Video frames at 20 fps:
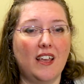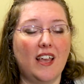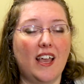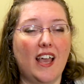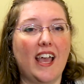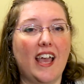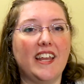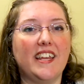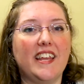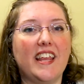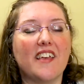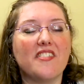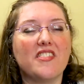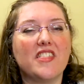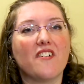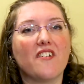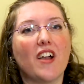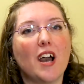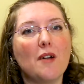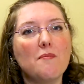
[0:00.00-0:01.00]
And yet
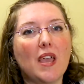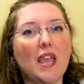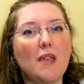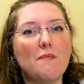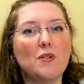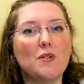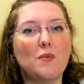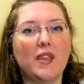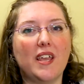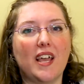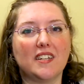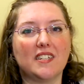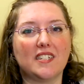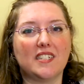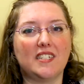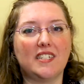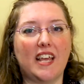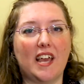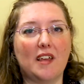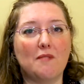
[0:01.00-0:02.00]
there are people we
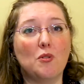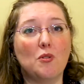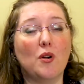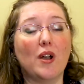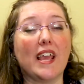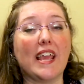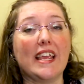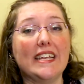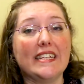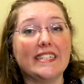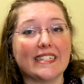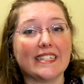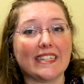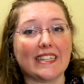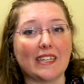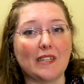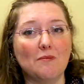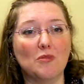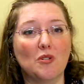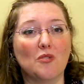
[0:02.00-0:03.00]
understand more
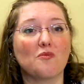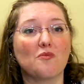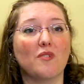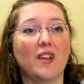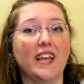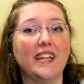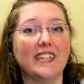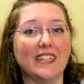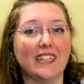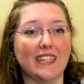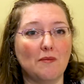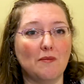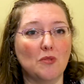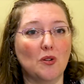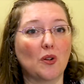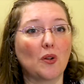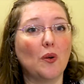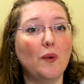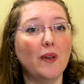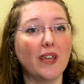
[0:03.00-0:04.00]
easily, more readily,
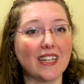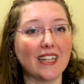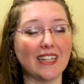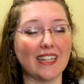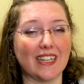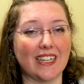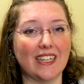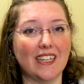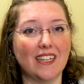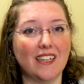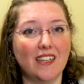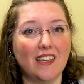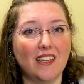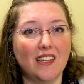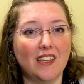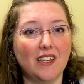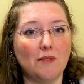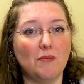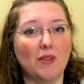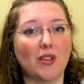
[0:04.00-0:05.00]
more quickly,
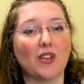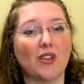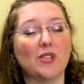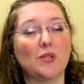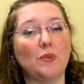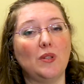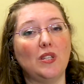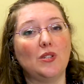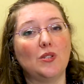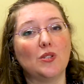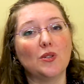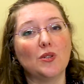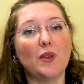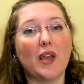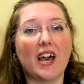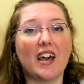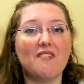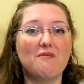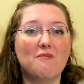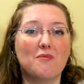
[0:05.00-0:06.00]
because we do
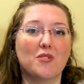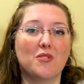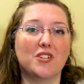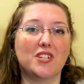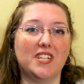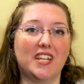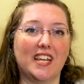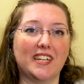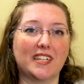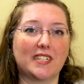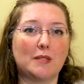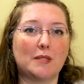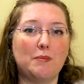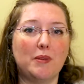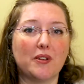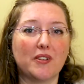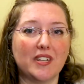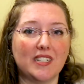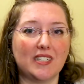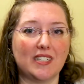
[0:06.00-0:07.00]
have more shared
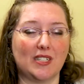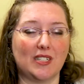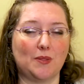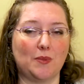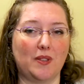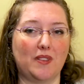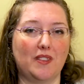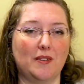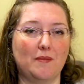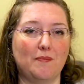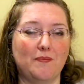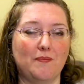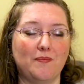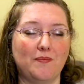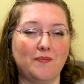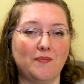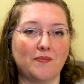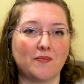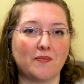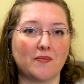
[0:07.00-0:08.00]
experiences with them.
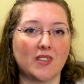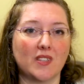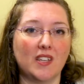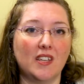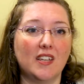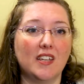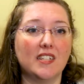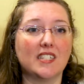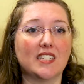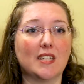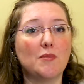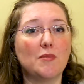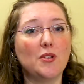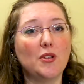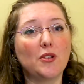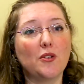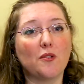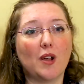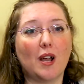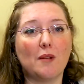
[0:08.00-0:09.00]
Someone
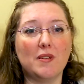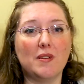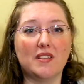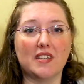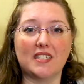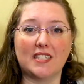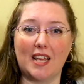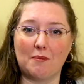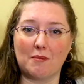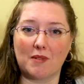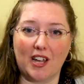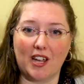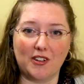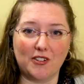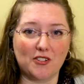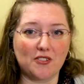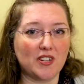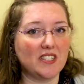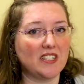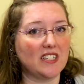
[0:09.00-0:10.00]
who grew up in the same
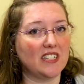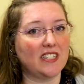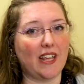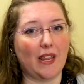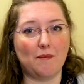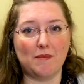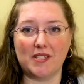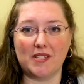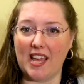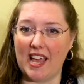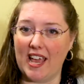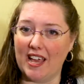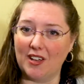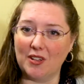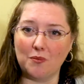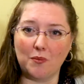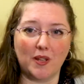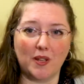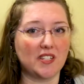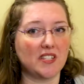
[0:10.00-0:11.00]
country, the same
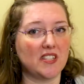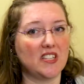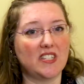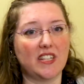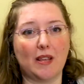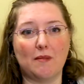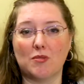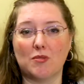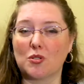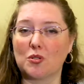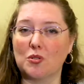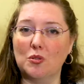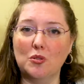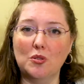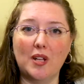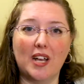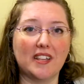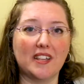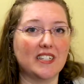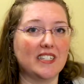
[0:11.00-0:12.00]
town, went to the same
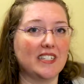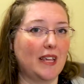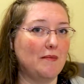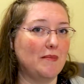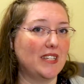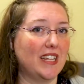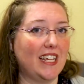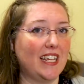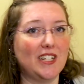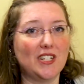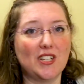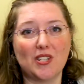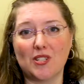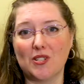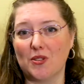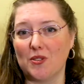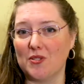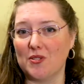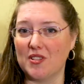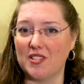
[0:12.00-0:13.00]
school, had the same teachers,
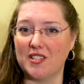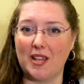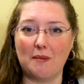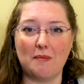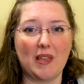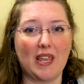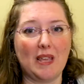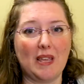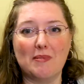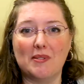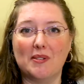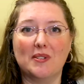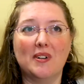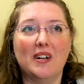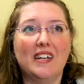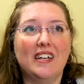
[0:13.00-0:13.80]
knows the same people,